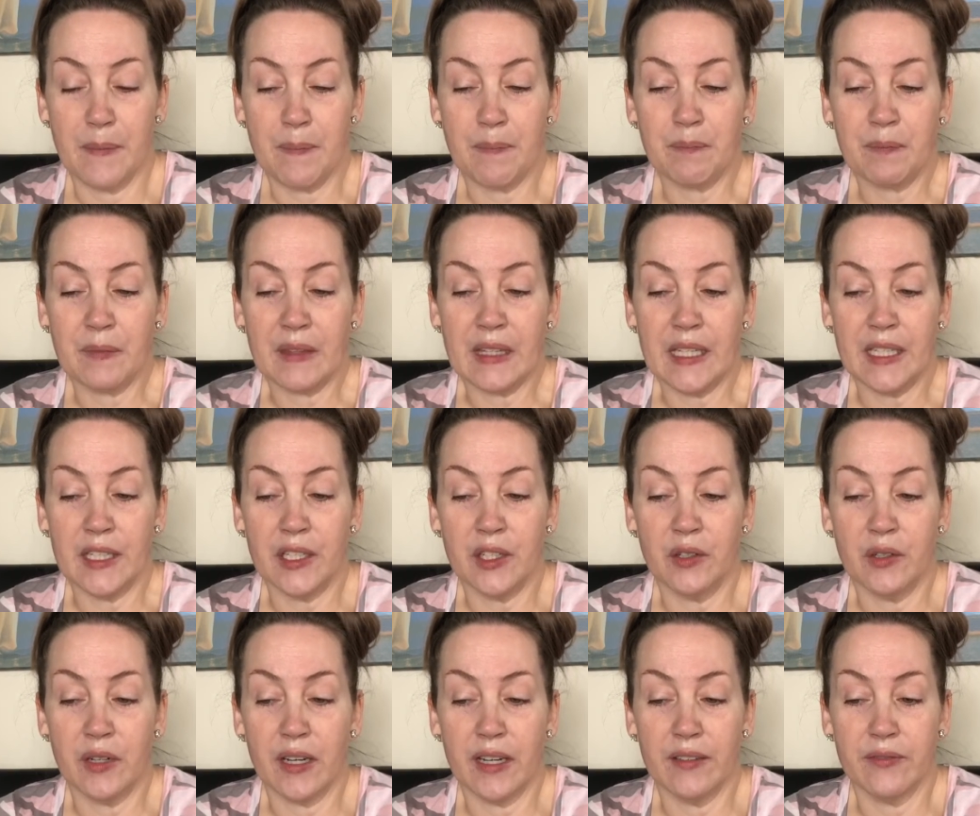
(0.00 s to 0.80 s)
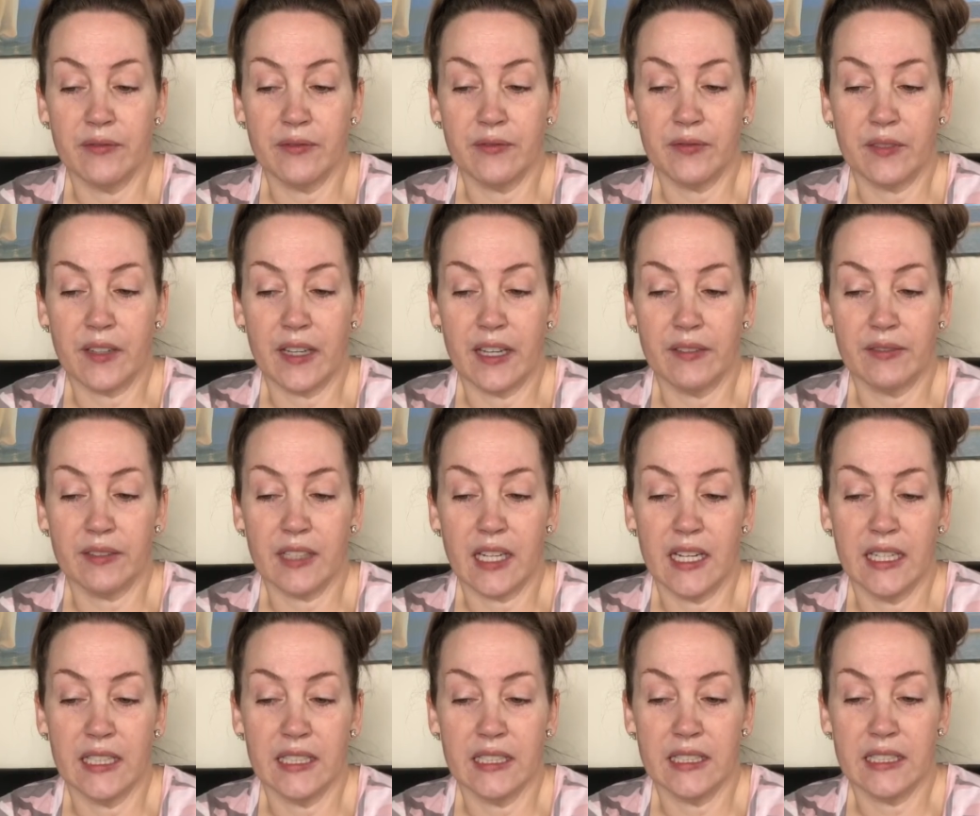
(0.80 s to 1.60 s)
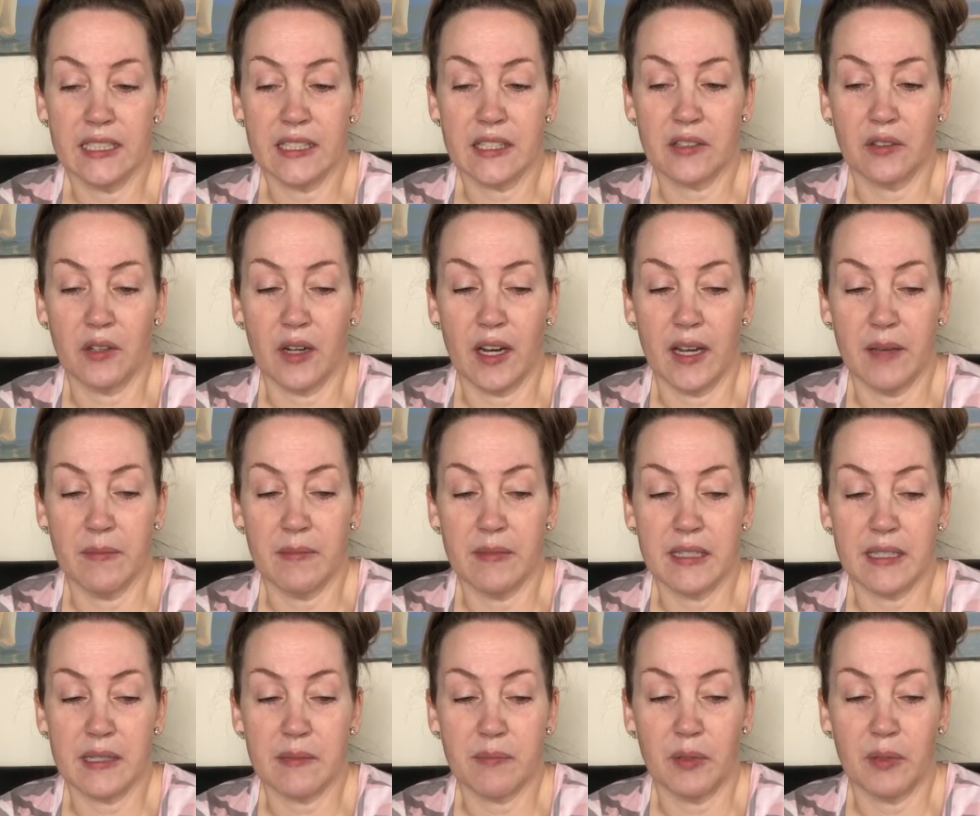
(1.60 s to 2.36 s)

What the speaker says: you know, I've kind of described this